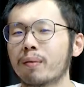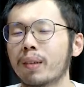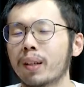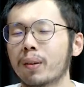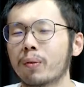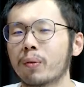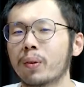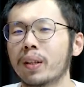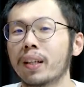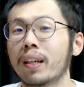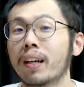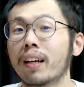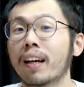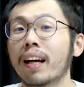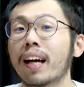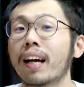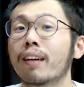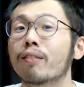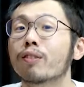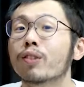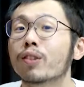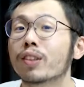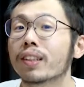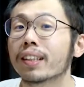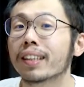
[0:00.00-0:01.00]
but we're gonna
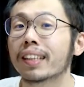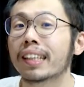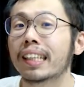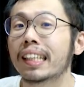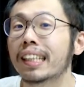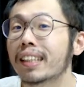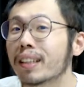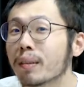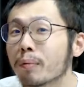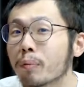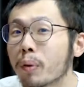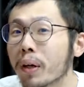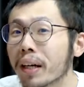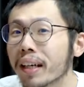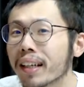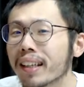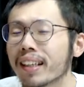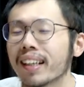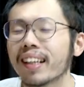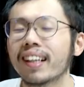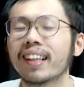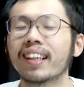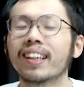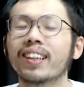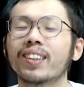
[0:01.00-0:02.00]
have to take a little break.
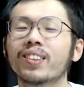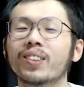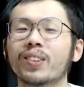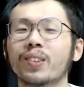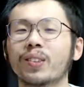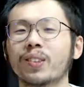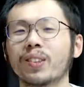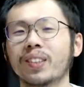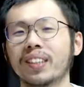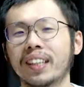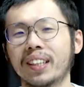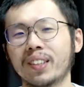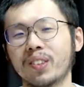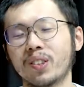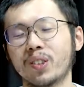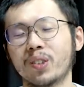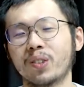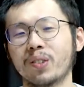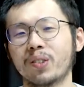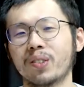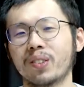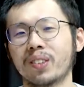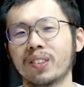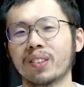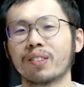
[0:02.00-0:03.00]
So stay
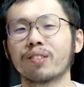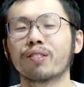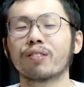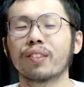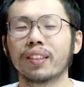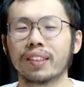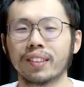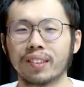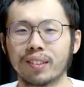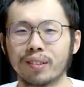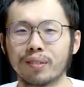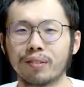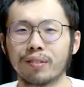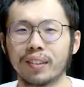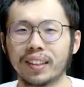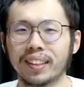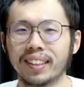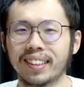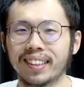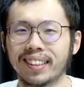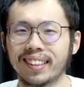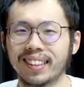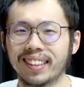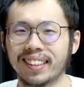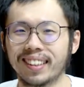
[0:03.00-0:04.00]
tuned on Face to
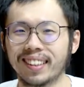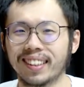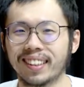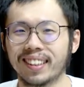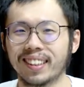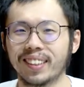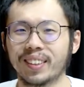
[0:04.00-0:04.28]
Face.